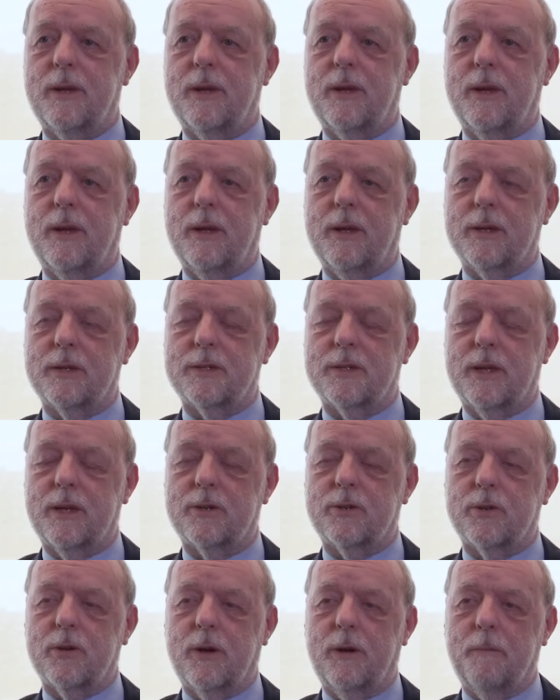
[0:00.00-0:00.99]

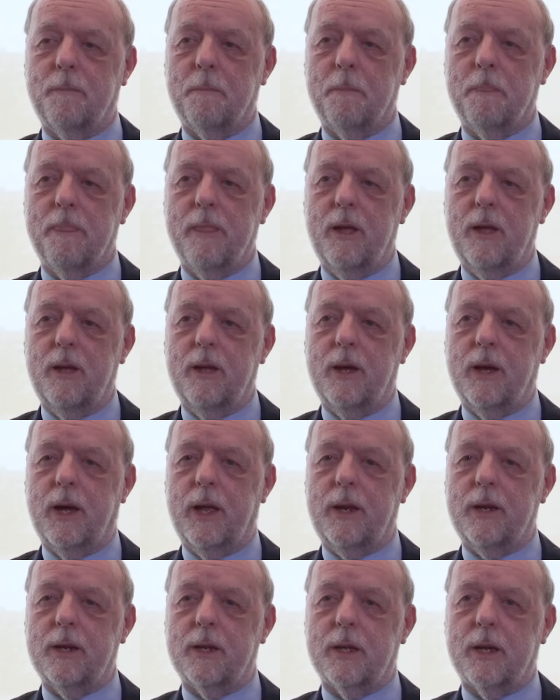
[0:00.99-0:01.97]
etc.
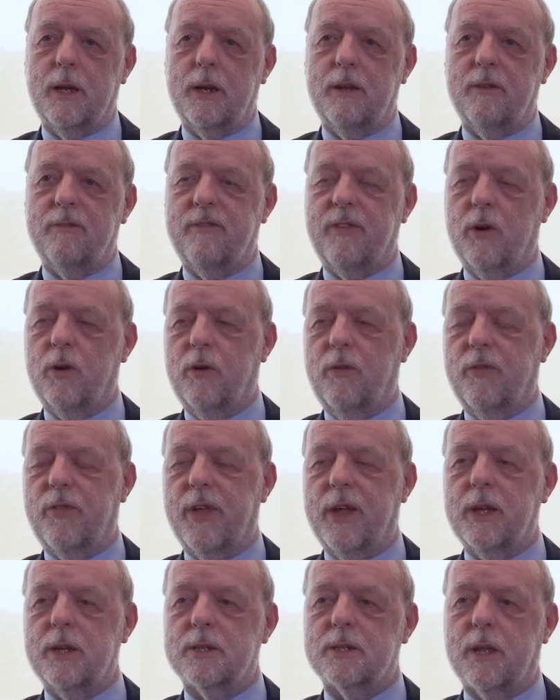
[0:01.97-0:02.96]
and can involve
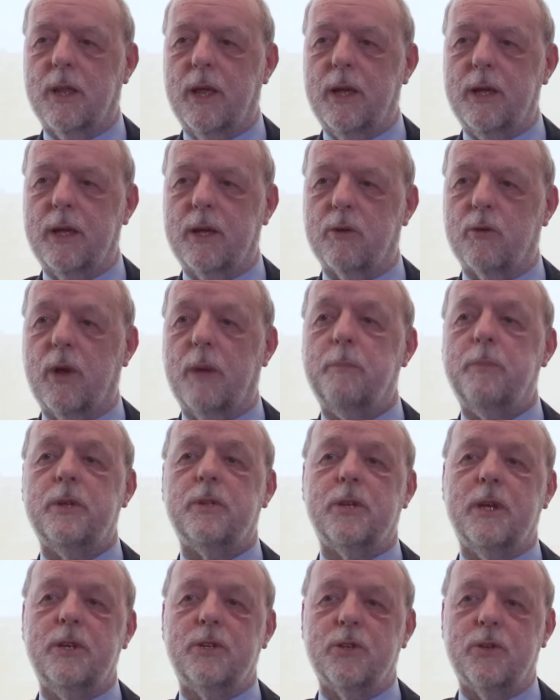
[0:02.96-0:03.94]
things like
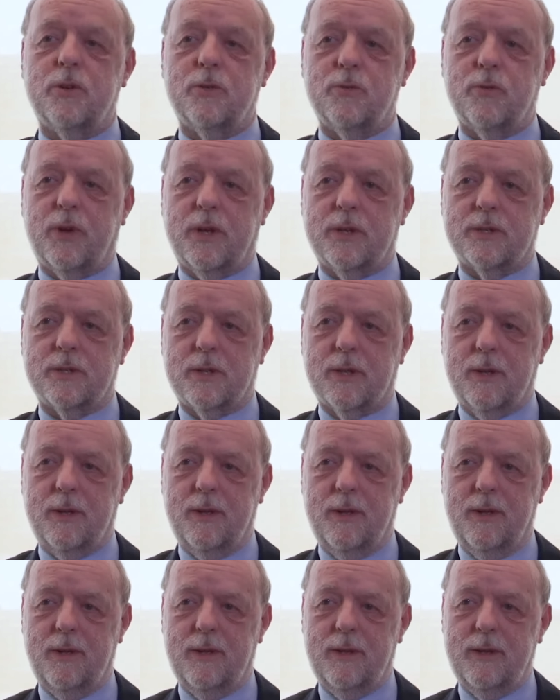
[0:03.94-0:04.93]
reputational risk.
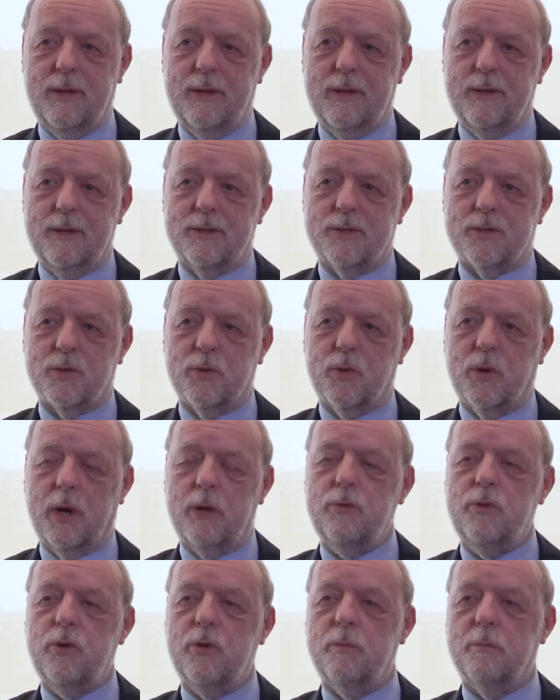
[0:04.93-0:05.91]
So how
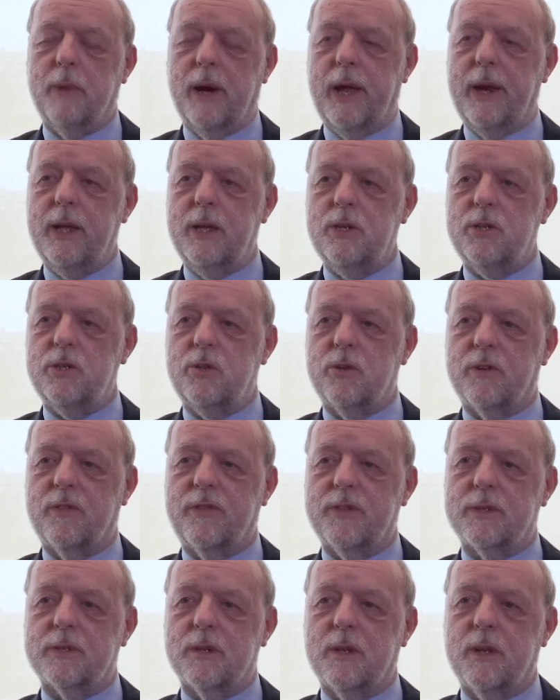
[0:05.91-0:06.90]
you manage your
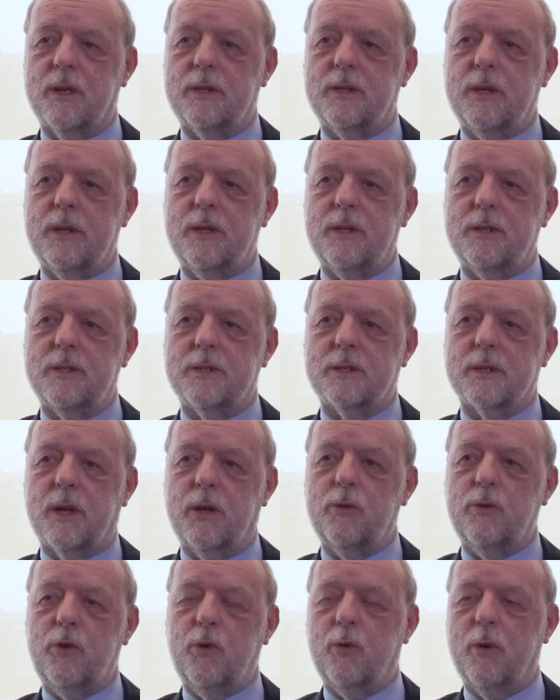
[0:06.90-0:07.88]
facilities,
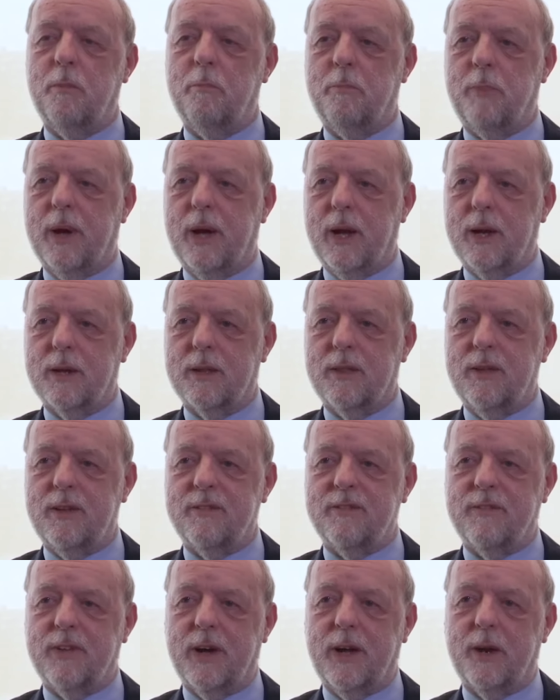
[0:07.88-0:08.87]
how you impact the
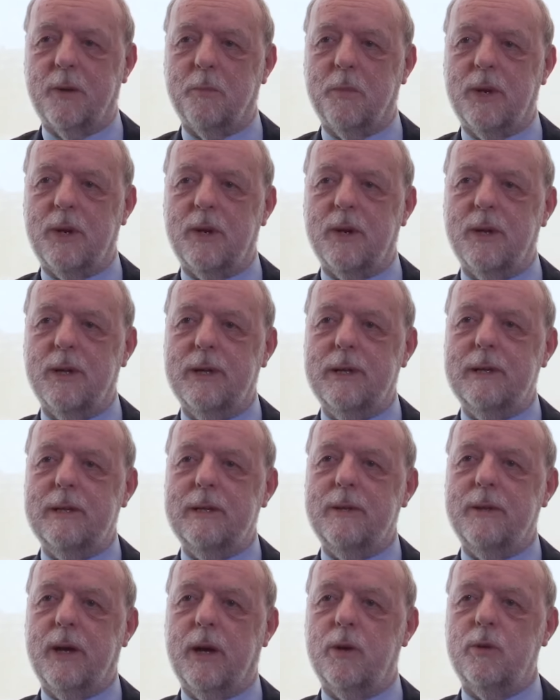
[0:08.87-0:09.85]
environment,
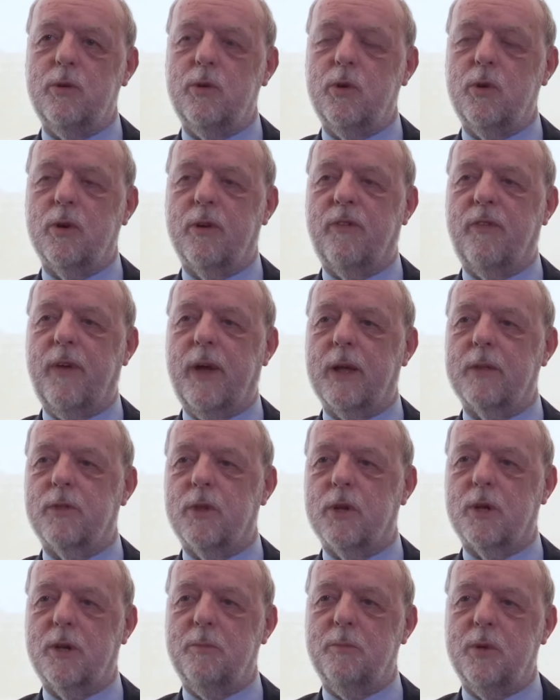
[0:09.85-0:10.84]
how you affect
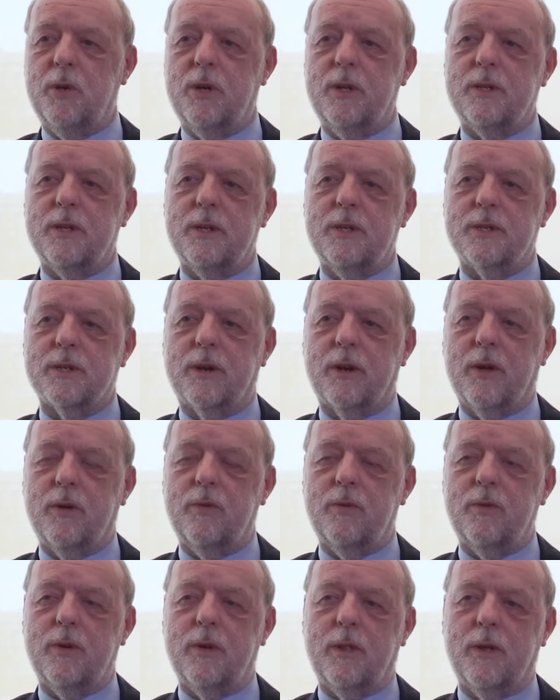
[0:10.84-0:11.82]
the communities
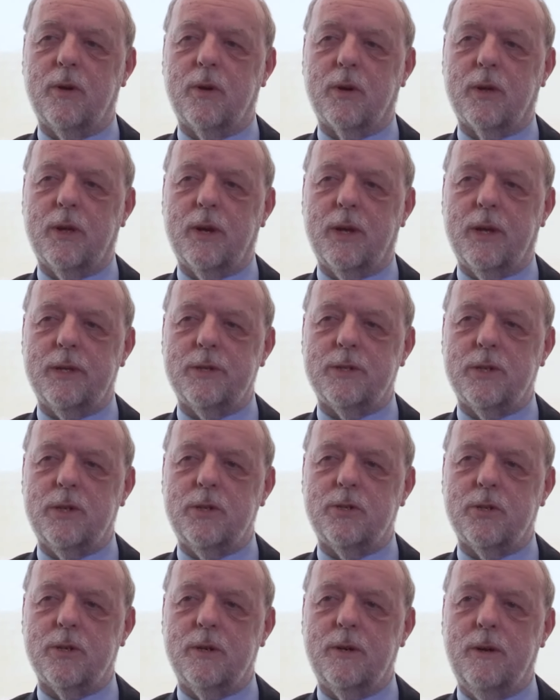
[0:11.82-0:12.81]
around the
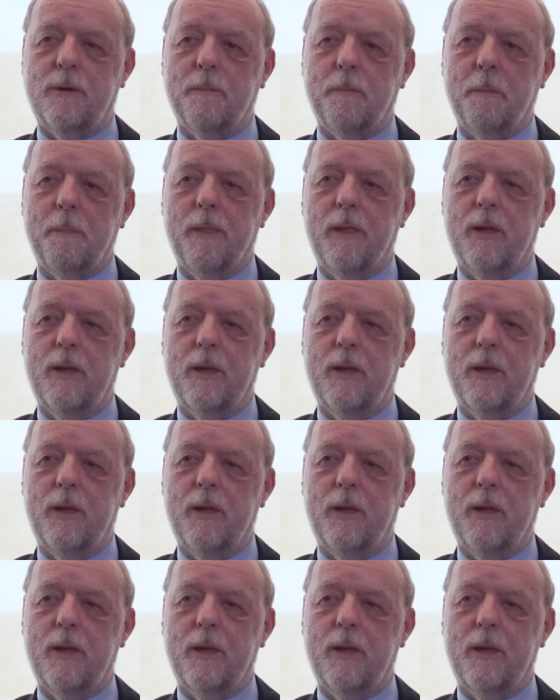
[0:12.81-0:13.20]
organisation